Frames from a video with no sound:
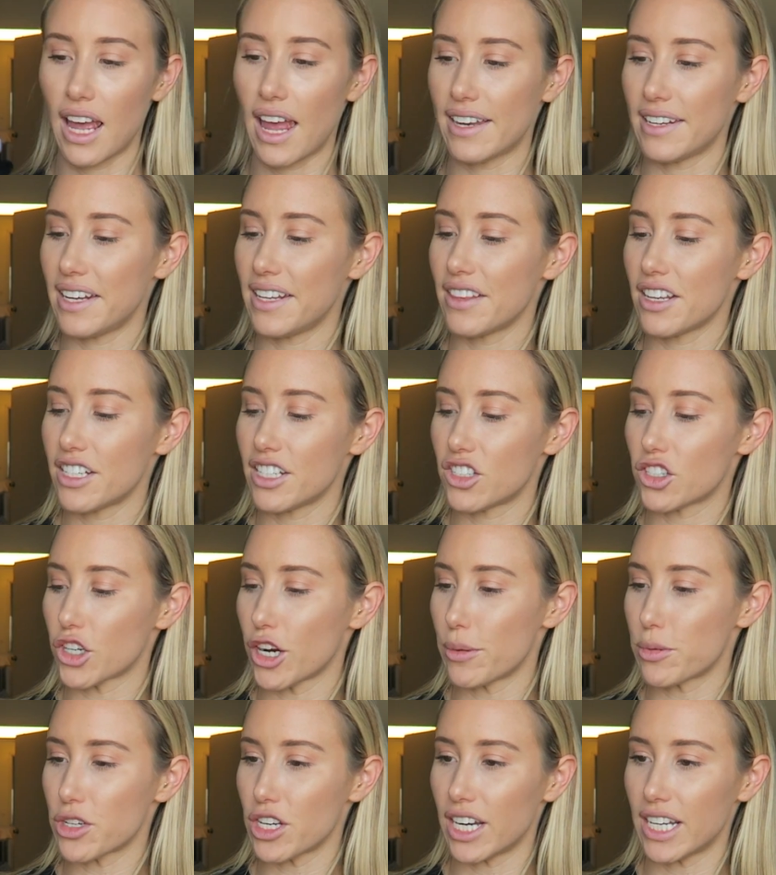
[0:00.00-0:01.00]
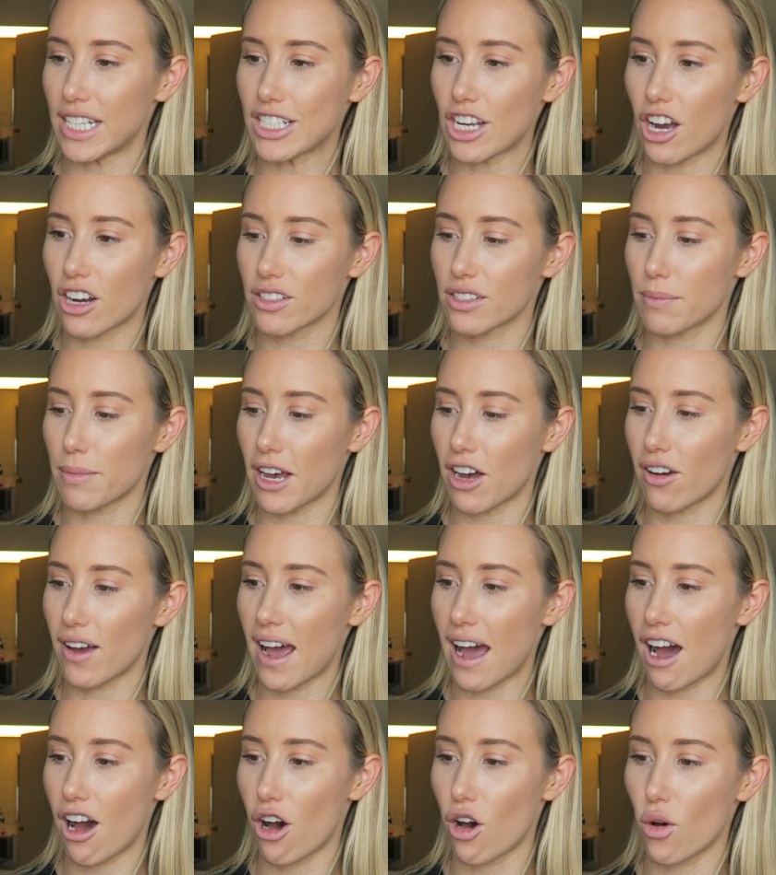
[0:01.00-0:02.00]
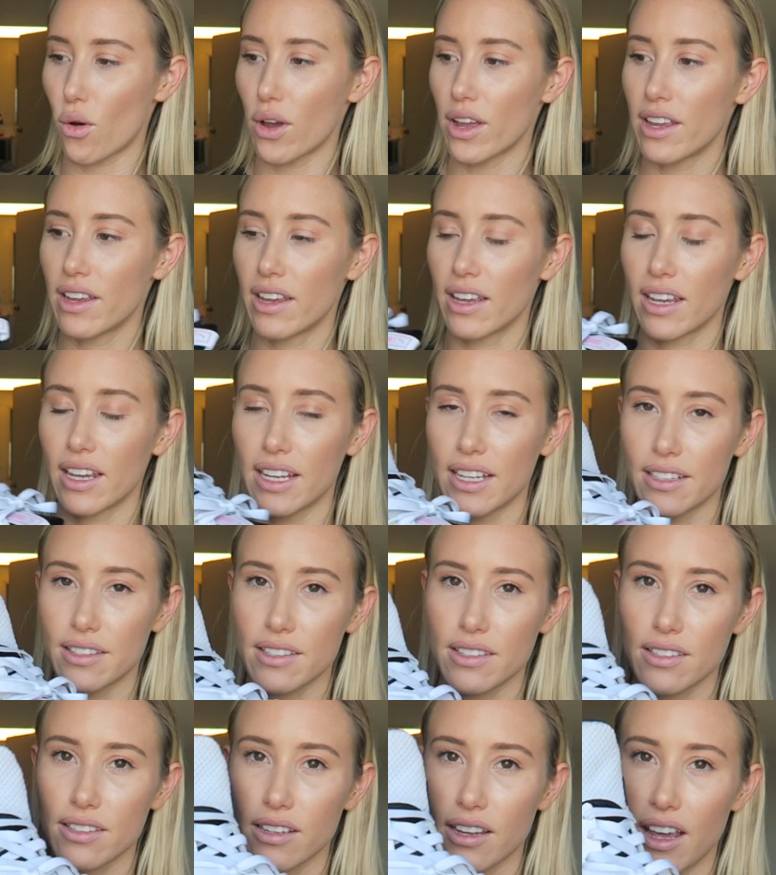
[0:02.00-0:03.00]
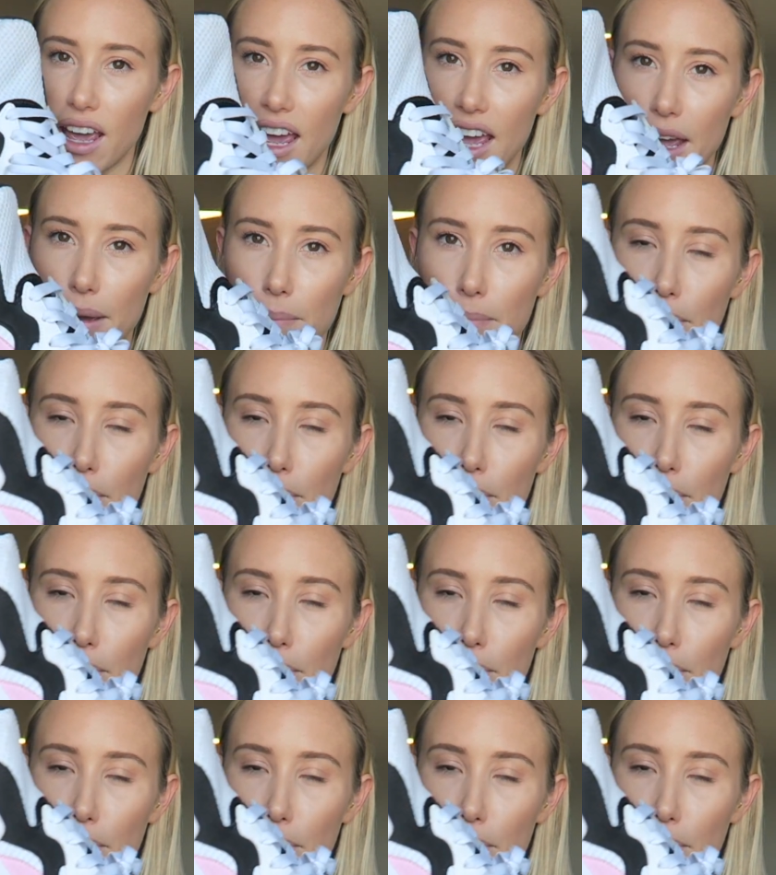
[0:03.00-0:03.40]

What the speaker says: And in the description, it talks about how it's a